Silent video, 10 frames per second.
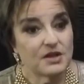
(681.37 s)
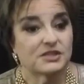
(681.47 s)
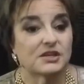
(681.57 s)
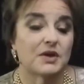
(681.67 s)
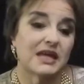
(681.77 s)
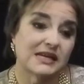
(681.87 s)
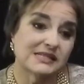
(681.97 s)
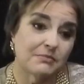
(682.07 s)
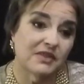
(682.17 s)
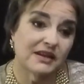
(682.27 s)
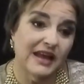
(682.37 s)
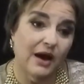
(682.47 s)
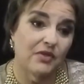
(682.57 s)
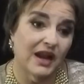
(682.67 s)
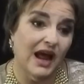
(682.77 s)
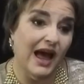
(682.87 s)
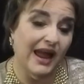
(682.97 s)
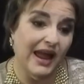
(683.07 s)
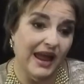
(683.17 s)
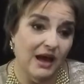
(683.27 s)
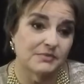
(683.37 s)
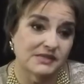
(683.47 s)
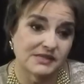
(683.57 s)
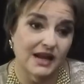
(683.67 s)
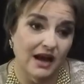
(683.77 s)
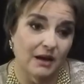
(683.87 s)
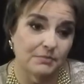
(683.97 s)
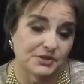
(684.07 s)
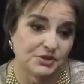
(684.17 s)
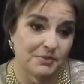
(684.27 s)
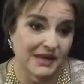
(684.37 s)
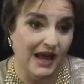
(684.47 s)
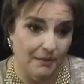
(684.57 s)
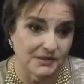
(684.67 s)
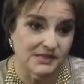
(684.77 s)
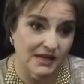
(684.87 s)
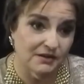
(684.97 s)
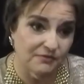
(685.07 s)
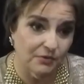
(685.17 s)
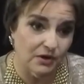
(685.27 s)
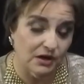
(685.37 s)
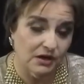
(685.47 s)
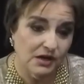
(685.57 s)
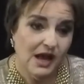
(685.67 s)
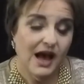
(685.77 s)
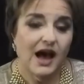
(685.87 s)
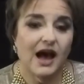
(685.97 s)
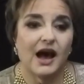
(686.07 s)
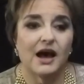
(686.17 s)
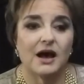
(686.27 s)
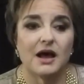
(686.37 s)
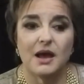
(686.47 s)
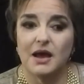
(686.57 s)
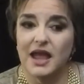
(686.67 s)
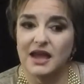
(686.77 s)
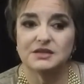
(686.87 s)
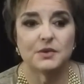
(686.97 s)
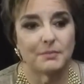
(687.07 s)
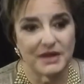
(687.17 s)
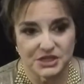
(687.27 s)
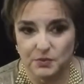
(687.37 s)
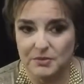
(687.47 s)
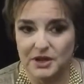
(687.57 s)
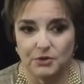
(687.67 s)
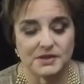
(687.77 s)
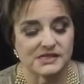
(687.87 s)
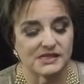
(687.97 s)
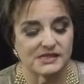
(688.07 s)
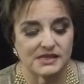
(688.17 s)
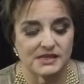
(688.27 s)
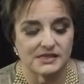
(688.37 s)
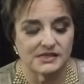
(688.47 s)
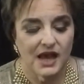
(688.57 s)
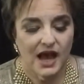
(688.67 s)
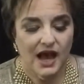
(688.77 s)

So it is something now that I am set up to be compensated for. And you mentioned women-owned businesses.